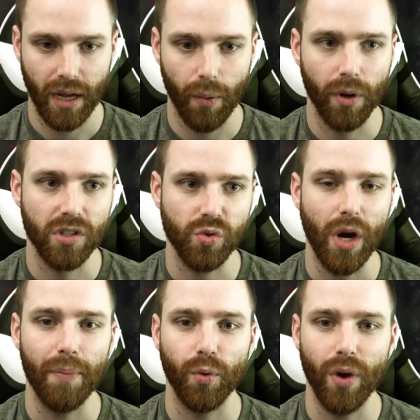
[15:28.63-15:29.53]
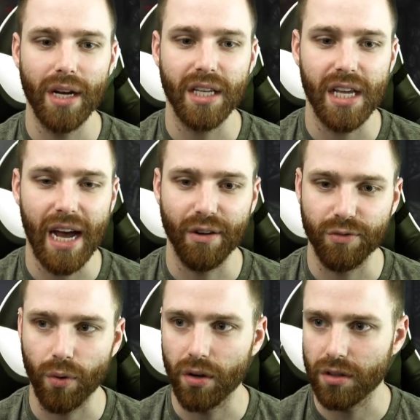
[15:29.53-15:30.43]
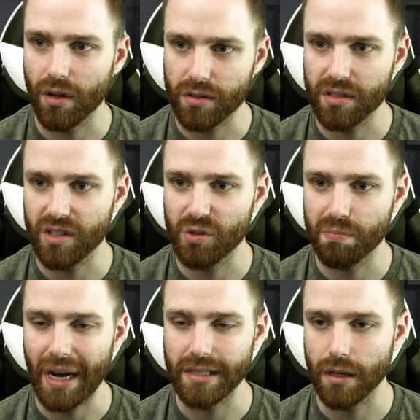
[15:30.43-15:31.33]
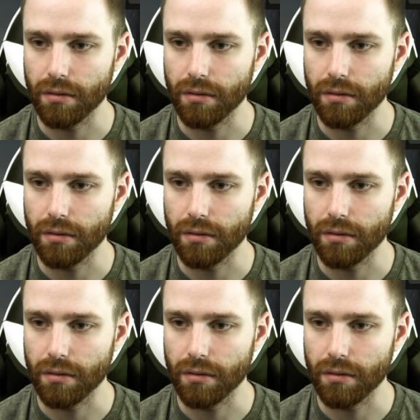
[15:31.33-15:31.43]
I will swap the red key out for it though, since it's busted.